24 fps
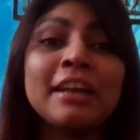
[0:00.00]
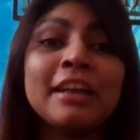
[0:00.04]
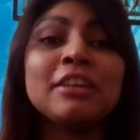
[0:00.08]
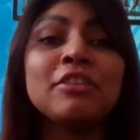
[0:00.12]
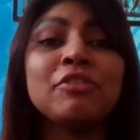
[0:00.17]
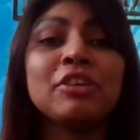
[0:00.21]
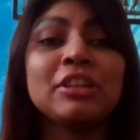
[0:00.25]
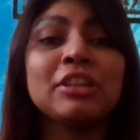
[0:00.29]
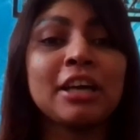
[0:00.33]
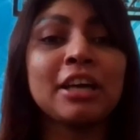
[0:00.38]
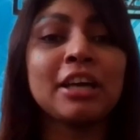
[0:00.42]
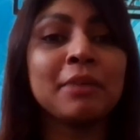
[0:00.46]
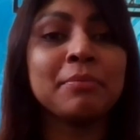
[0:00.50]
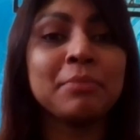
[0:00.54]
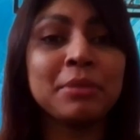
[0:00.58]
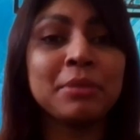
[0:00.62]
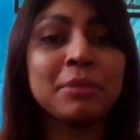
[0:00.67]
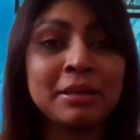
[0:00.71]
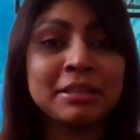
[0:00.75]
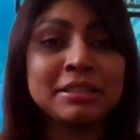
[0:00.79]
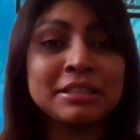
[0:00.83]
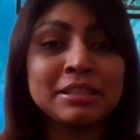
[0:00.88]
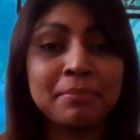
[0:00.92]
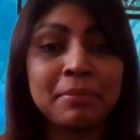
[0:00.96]
and with our
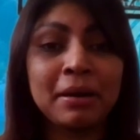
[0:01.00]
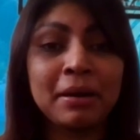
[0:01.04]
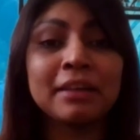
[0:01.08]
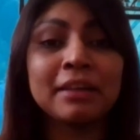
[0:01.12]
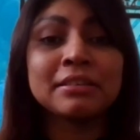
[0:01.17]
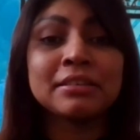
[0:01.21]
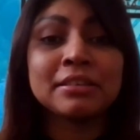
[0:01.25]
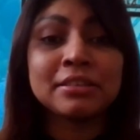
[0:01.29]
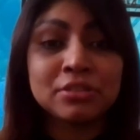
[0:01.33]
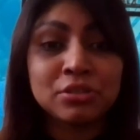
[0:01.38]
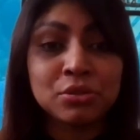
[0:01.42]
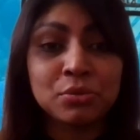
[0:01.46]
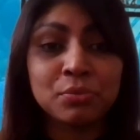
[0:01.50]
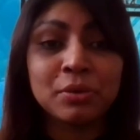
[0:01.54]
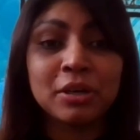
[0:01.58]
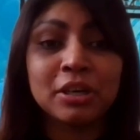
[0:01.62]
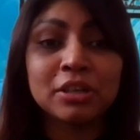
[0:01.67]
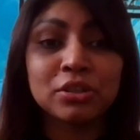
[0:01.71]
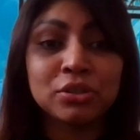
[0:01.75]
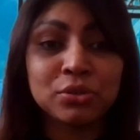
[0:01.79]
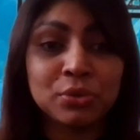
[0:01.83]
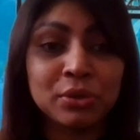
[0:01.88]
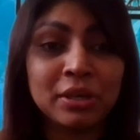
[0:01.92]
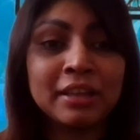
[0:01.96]
implementing partners to
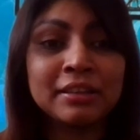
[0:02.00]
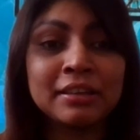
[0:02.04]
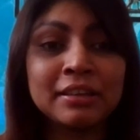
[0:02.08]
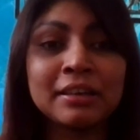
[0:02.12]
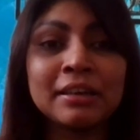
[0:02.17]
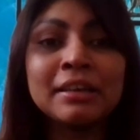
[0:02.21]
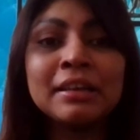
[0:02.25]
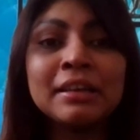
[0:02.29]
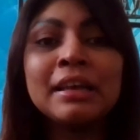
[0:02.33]
work together.